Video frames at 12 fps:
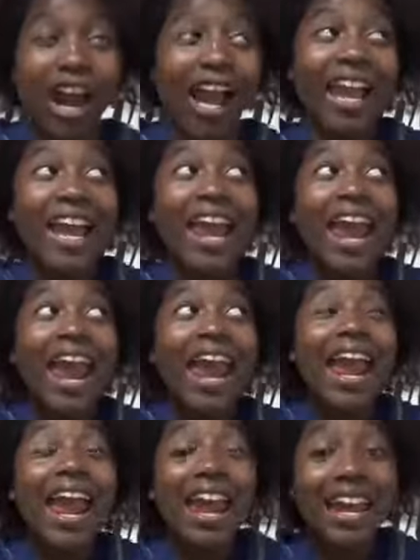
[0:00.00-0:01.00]
I
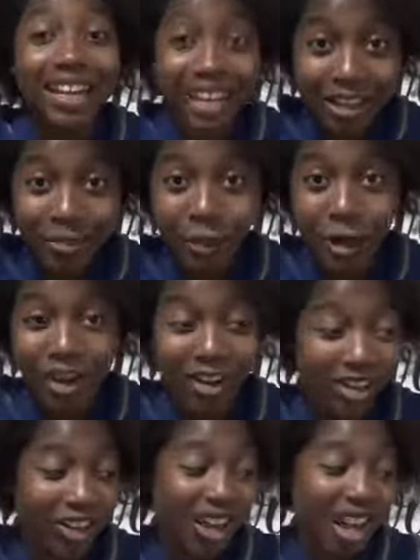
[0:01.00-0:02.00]
hated water.